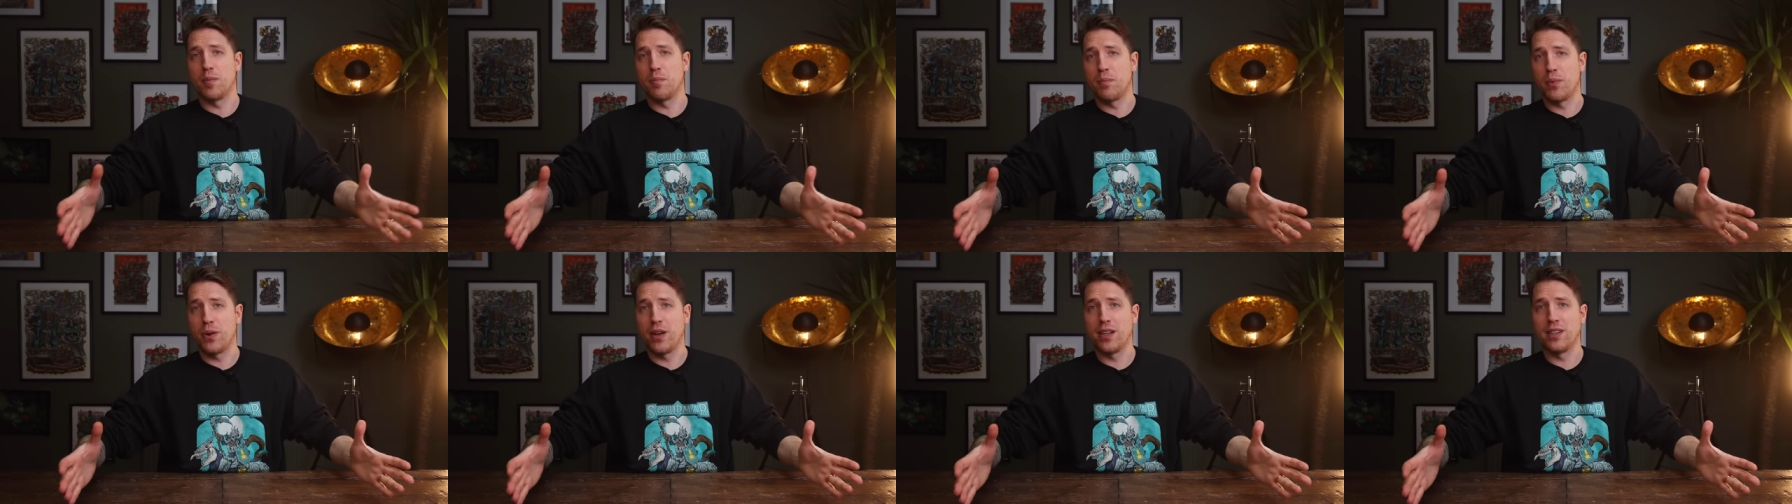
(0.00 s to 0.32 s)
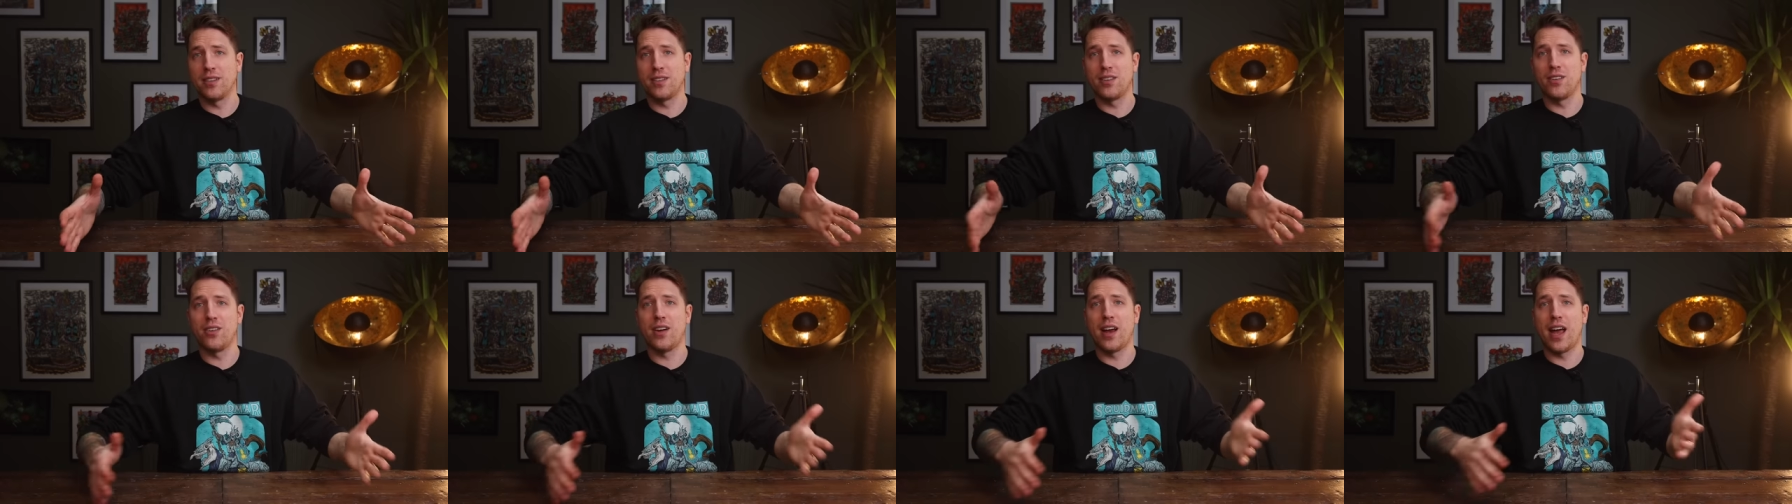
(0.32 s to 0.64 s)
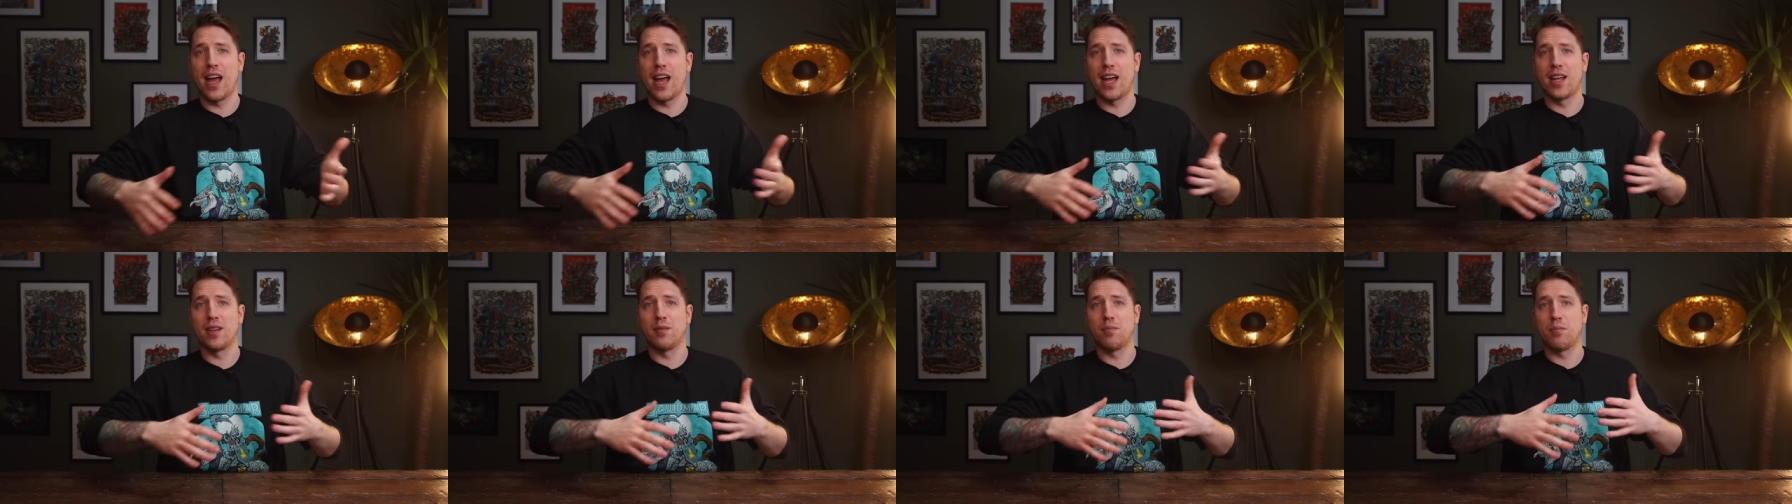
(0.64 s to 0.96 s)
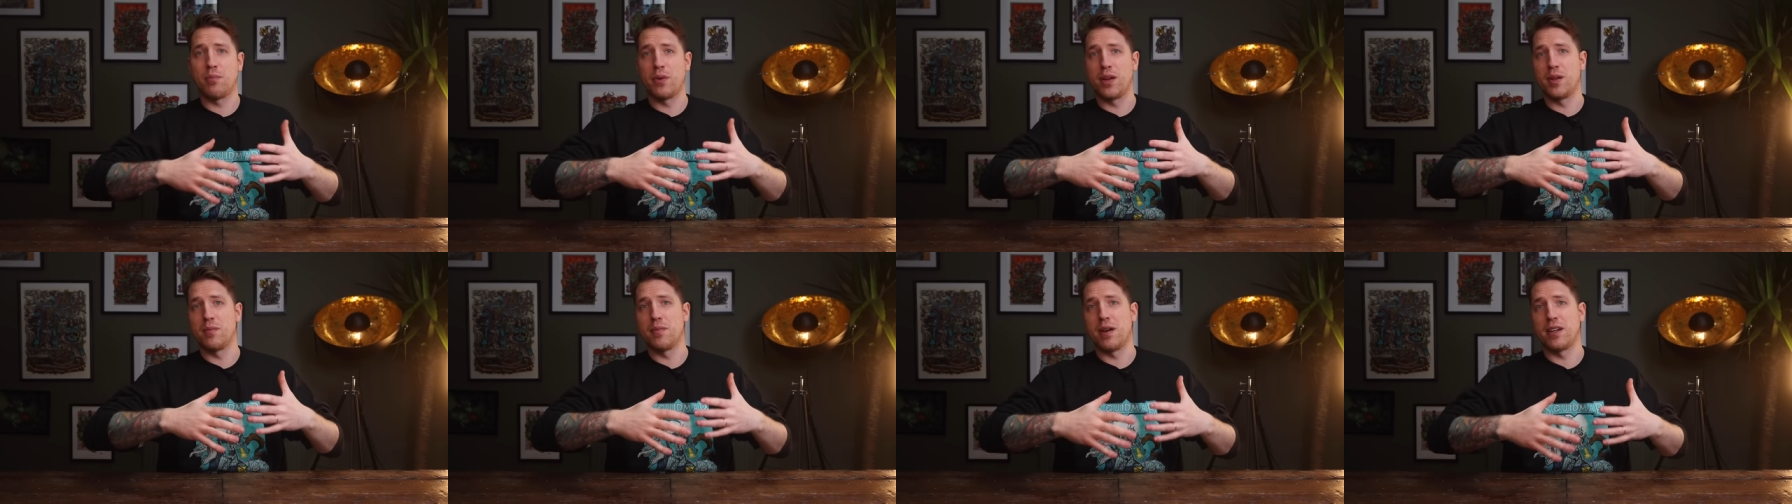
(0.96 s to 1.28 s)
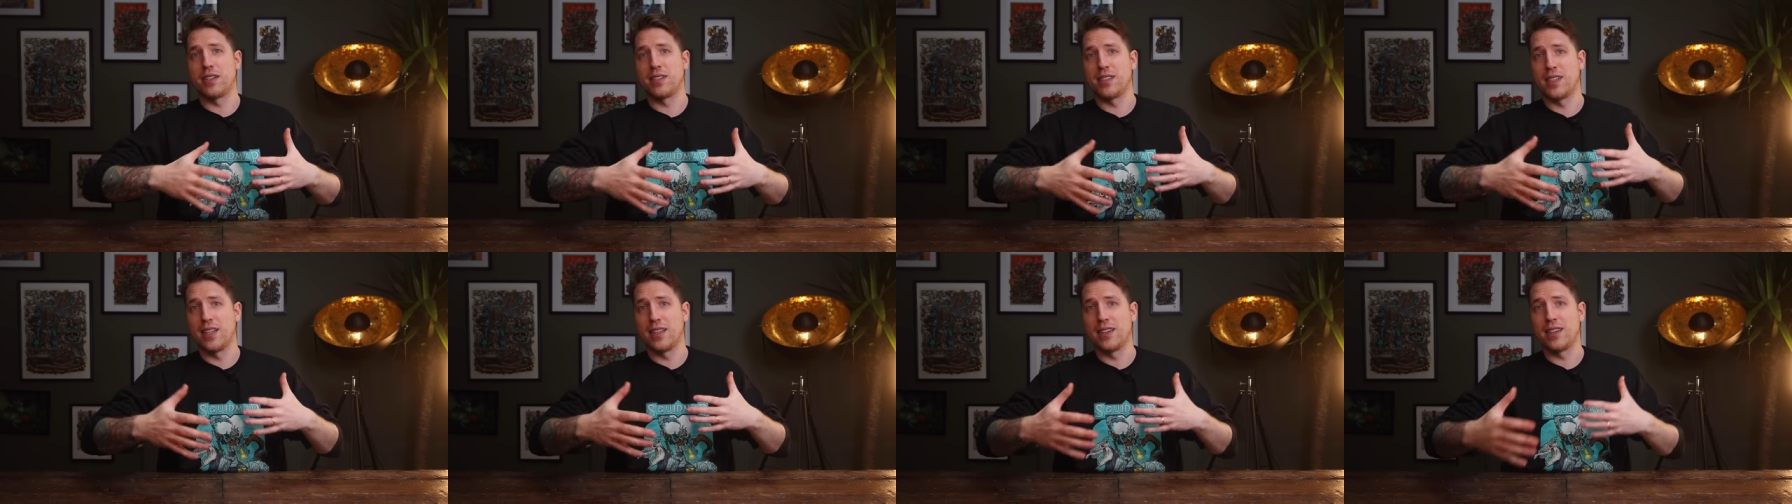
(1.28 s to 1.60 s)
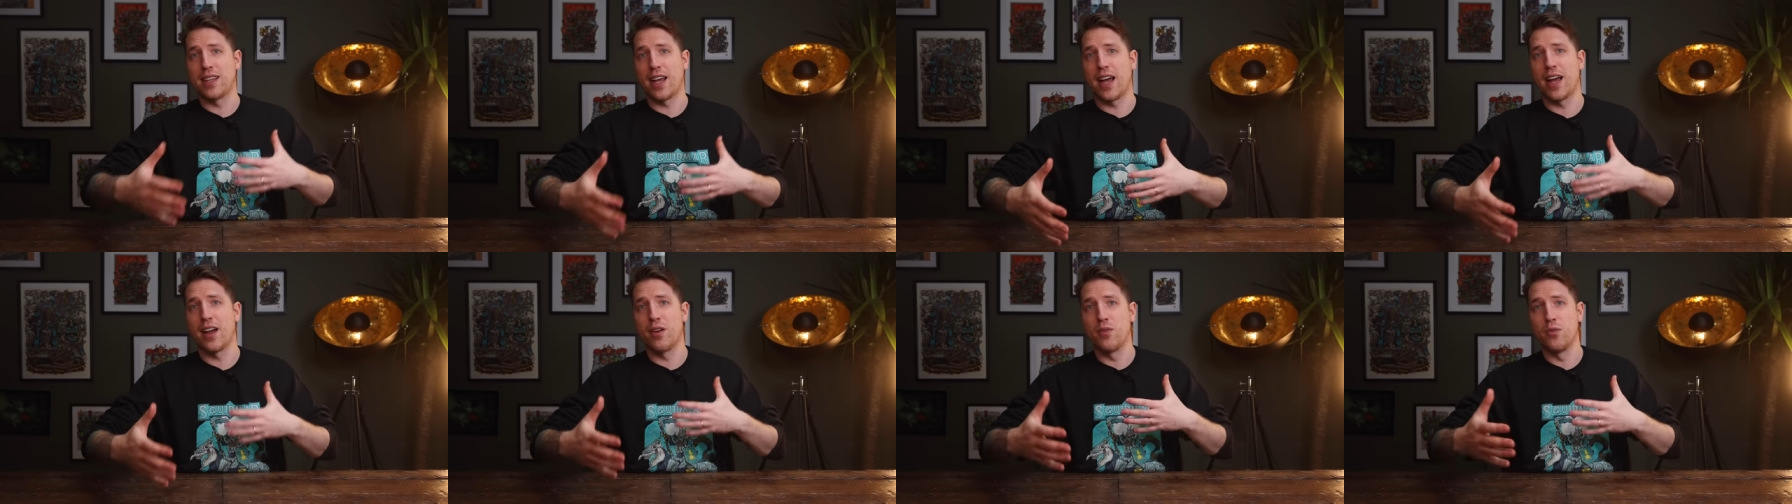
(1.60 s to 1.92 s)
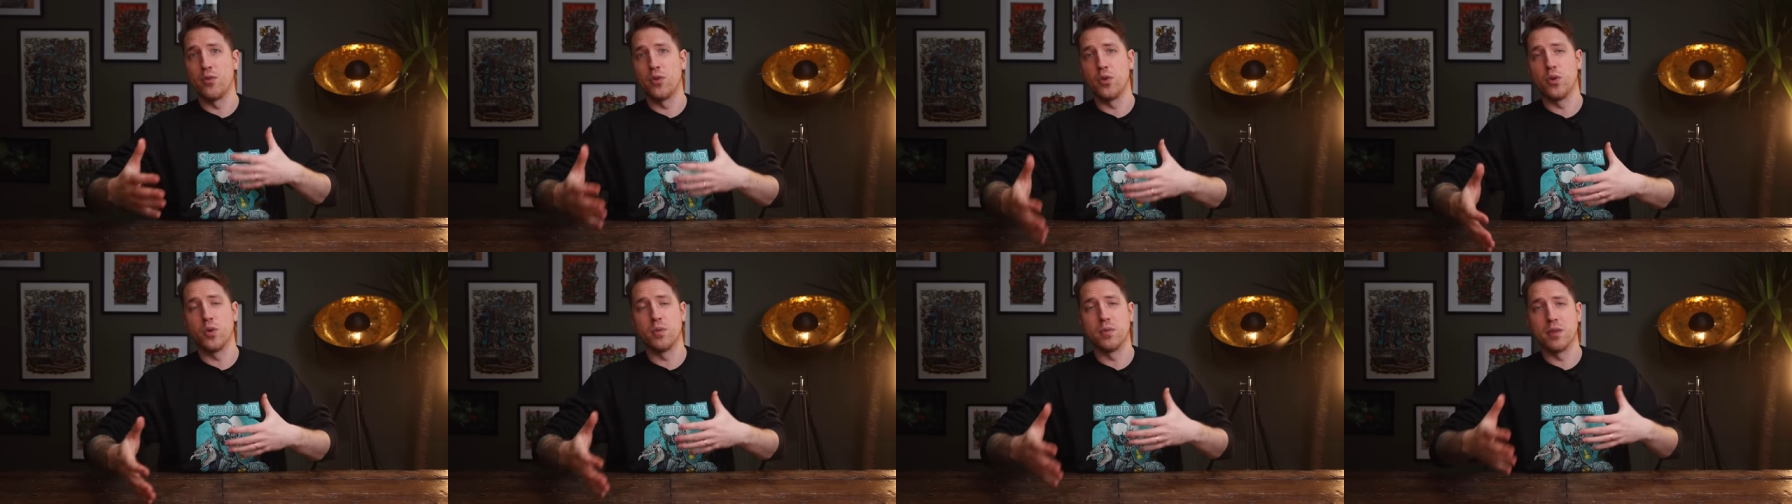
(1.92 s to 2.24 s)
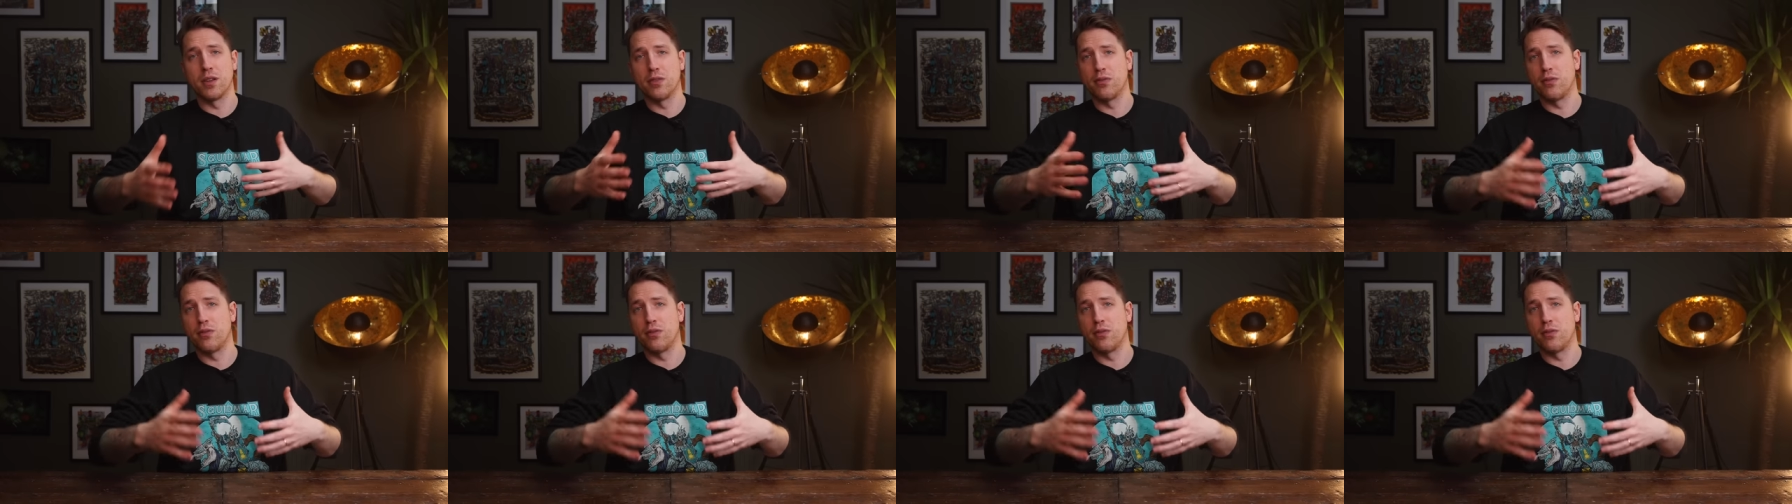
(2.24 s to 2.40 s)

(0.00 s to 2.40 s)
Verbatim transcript: the printer and pretty much the entire room,